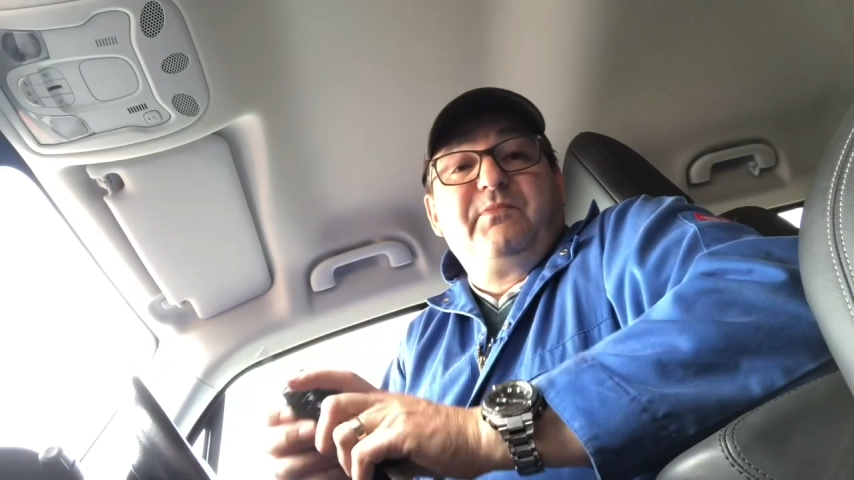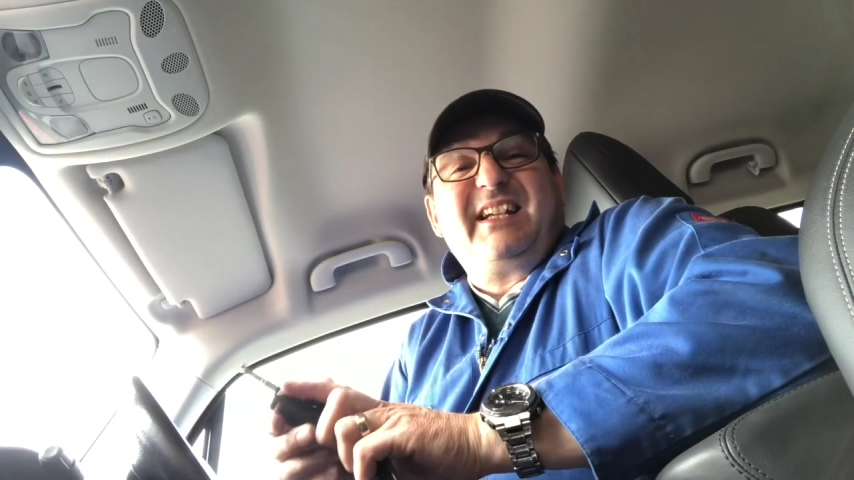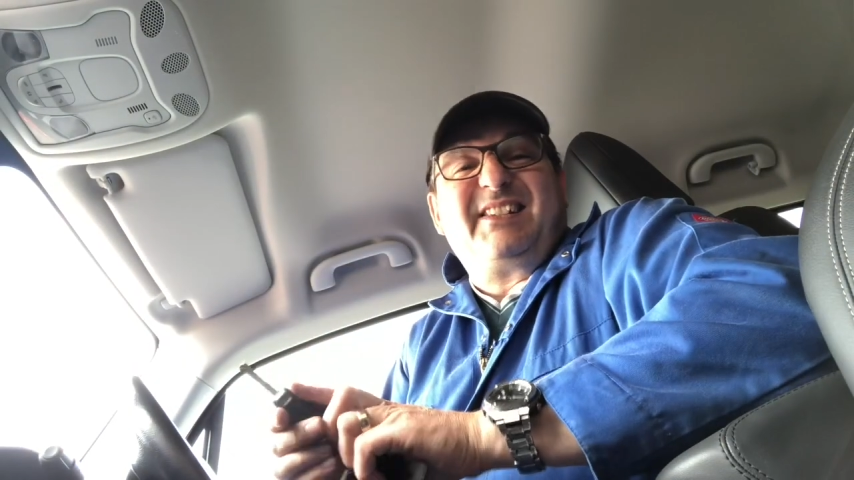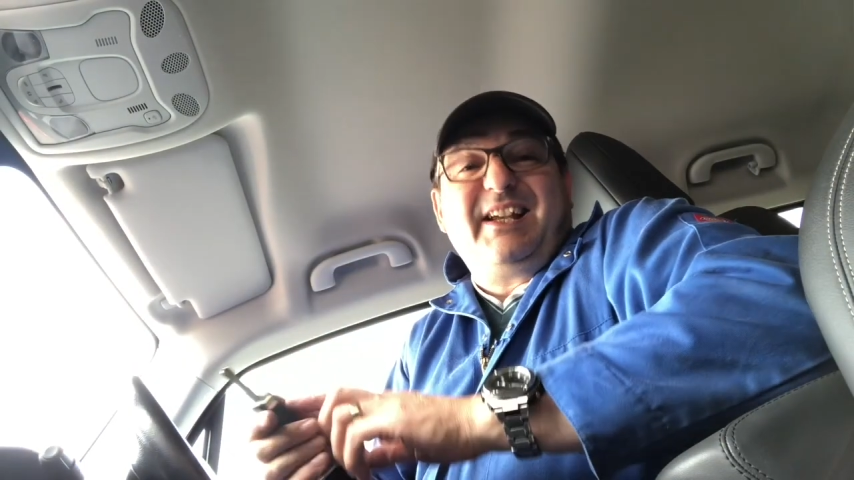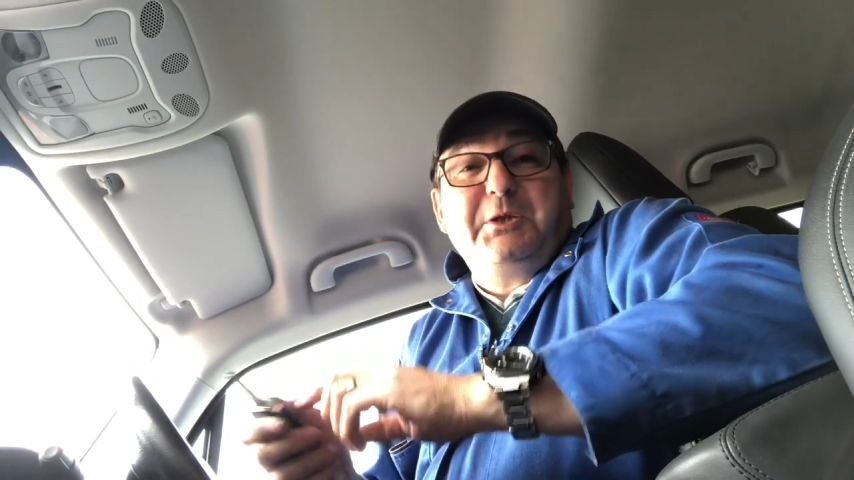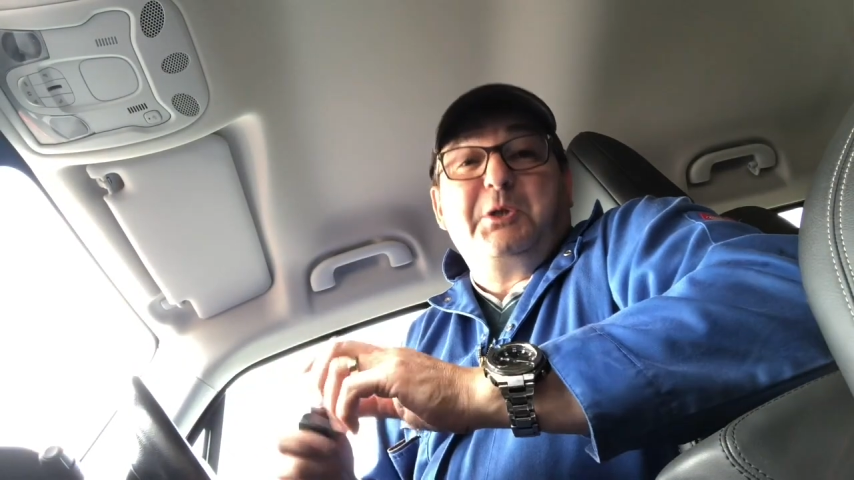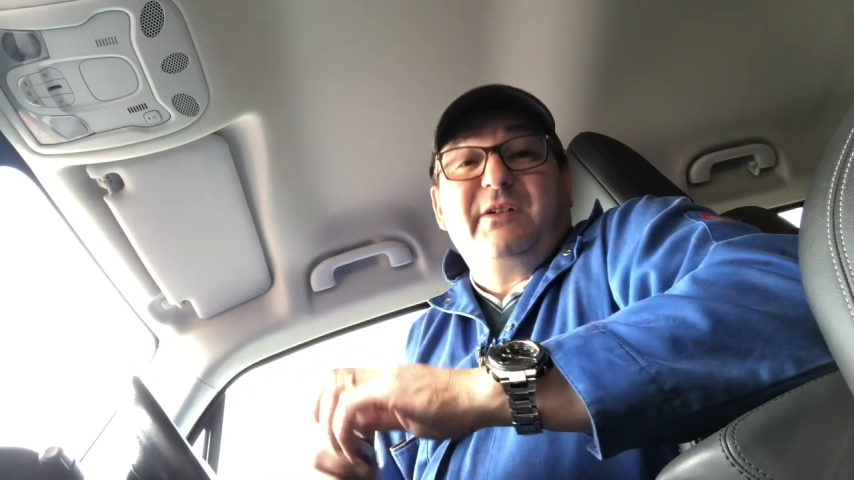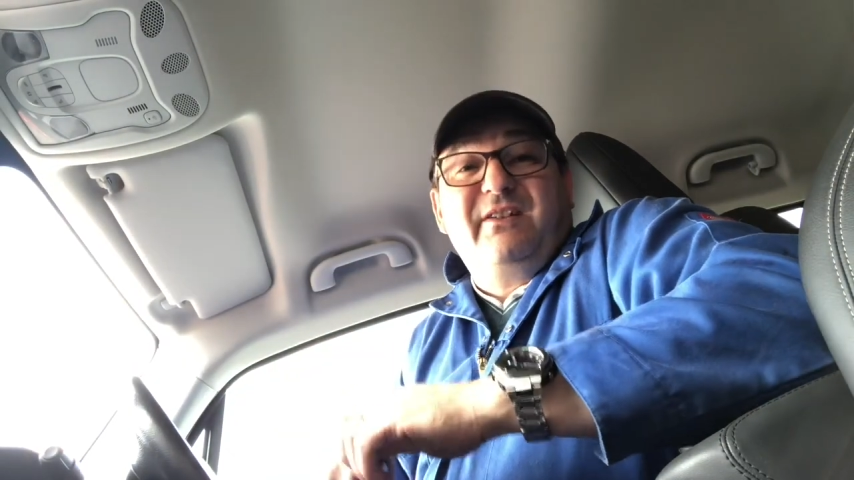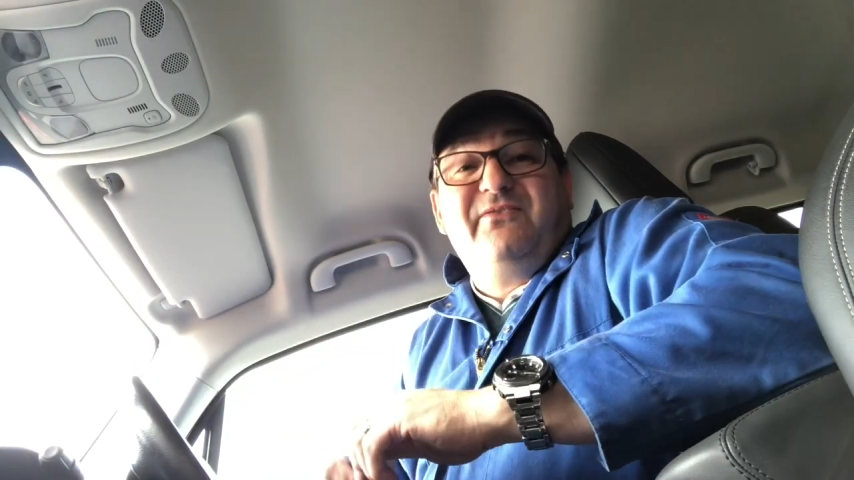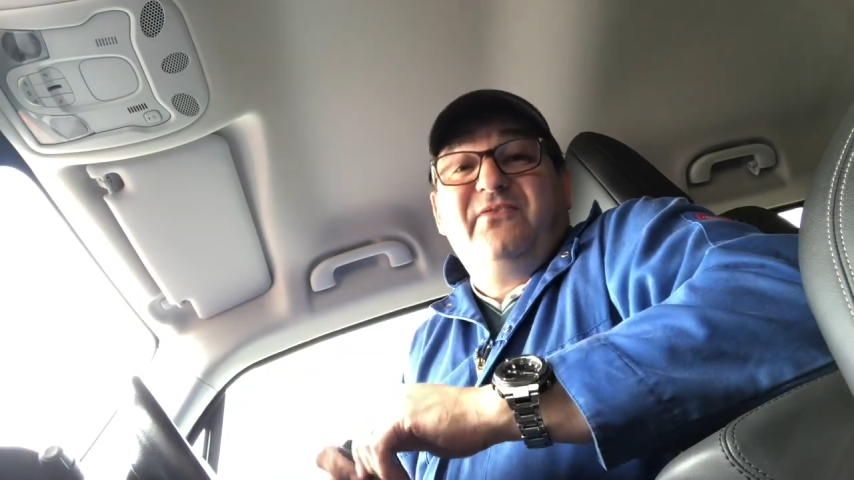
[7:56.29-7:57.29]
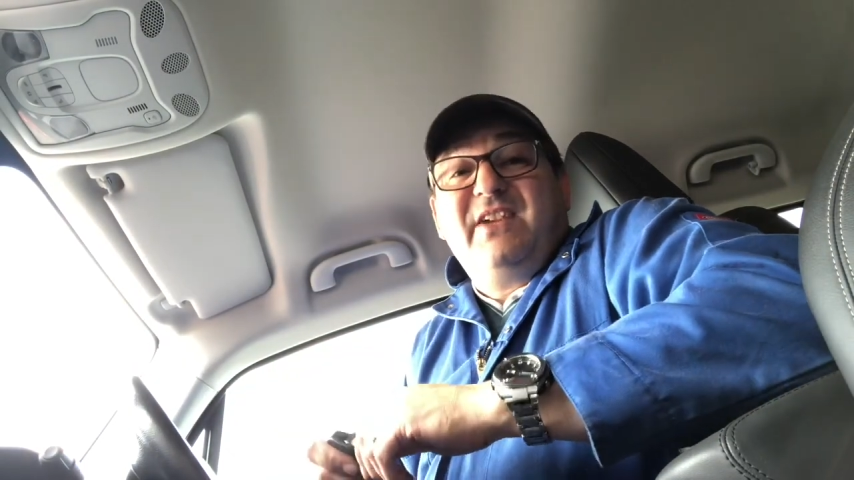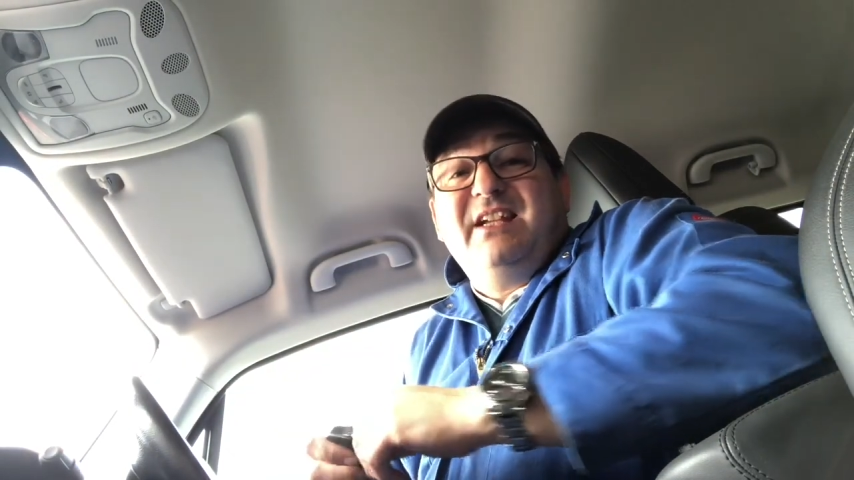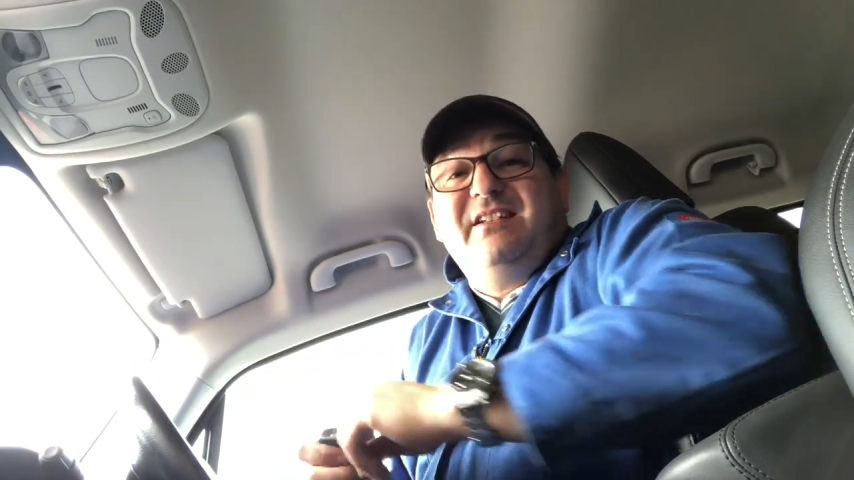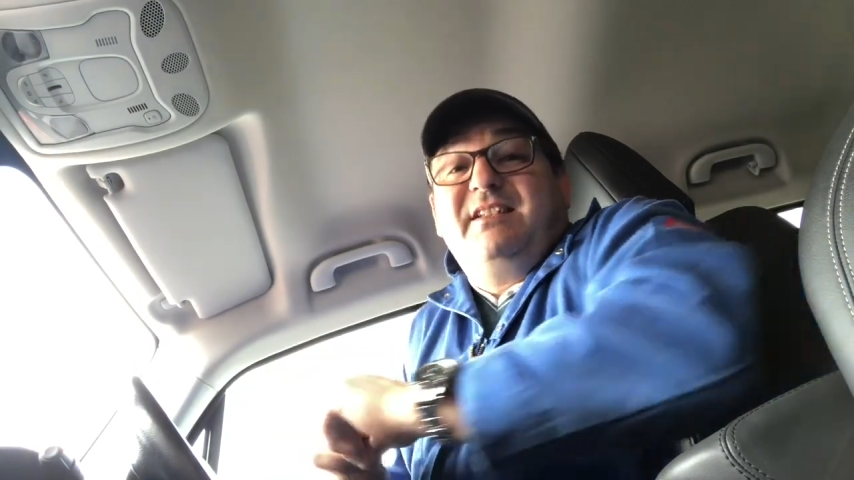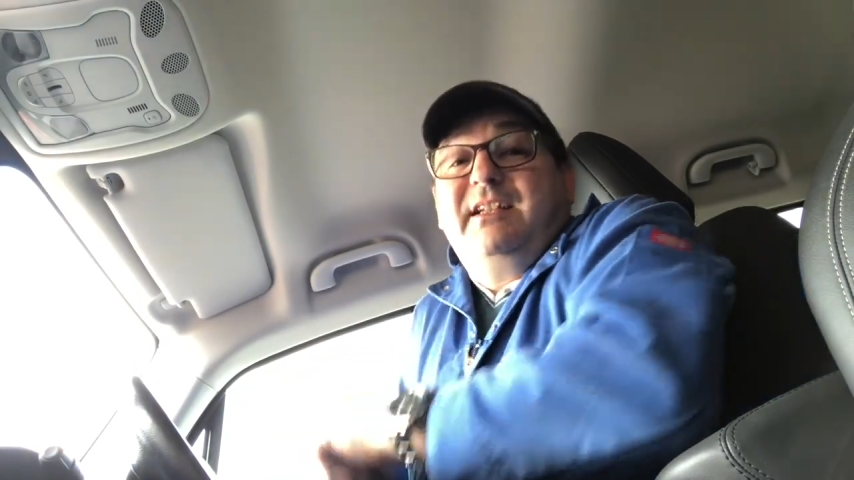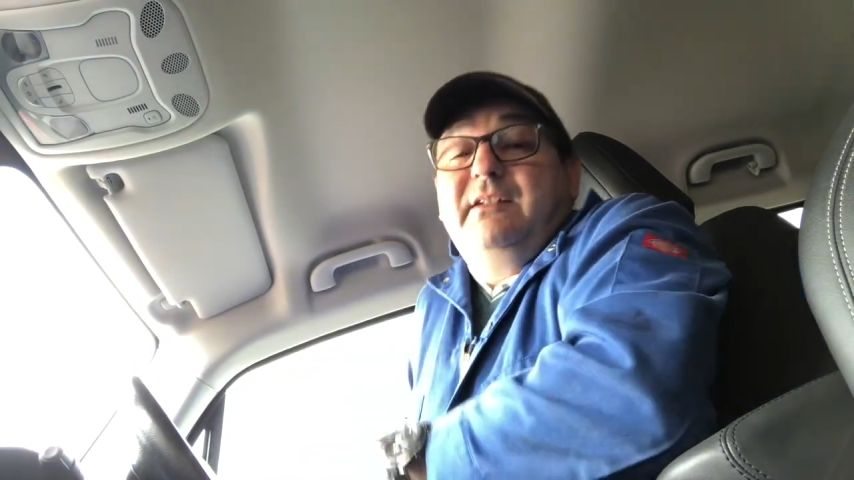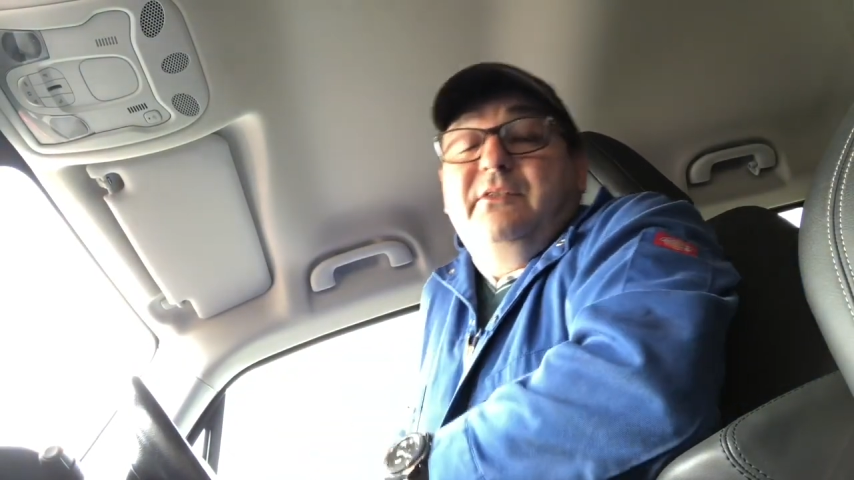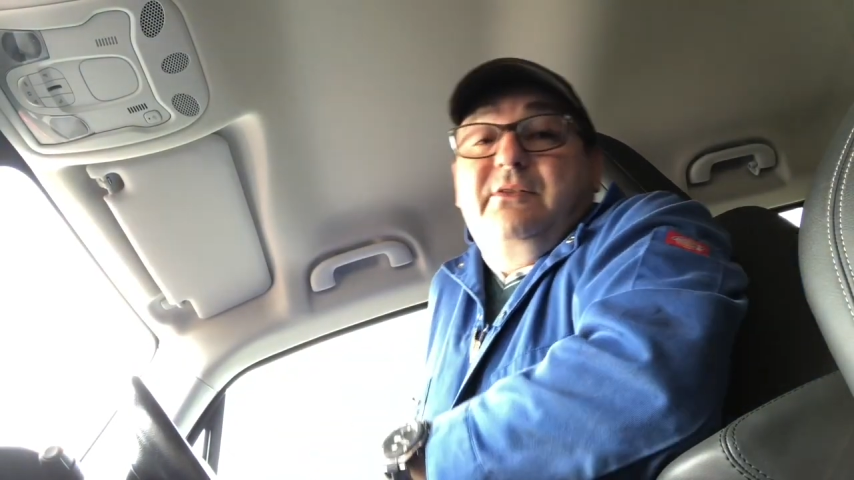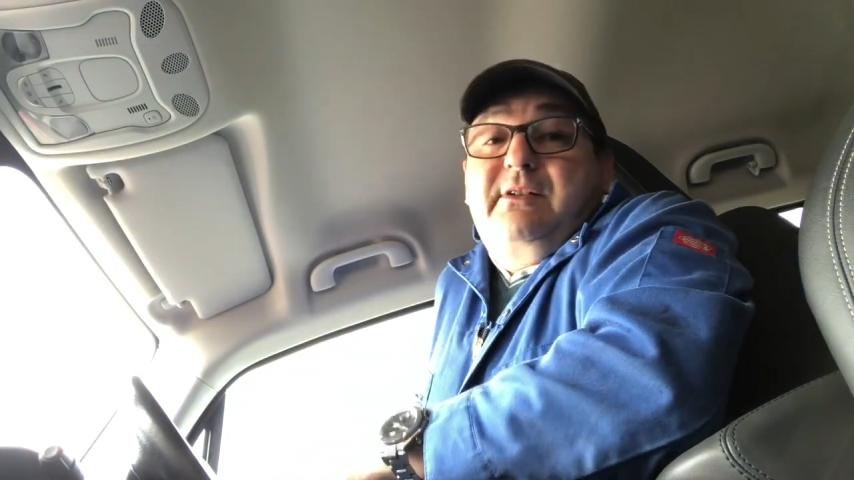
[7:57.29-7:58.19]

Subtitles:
essentially Fiat dealers,